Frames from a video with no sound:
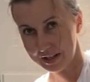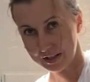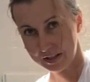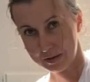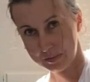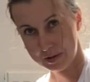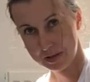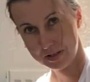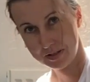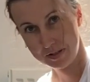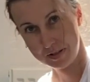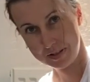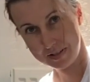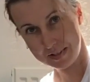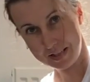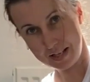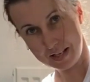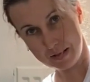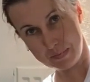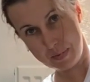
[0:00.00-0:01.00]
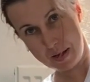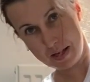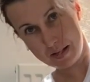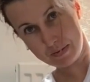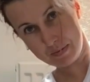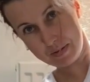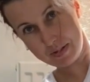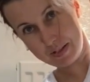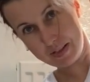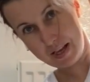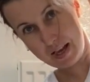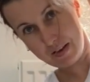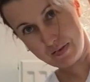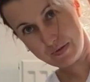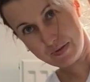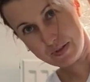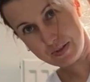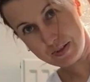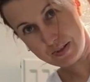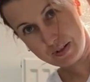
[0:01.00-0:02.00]
come into a side bend with the
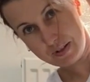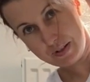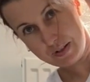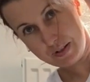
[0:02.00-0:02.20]
left.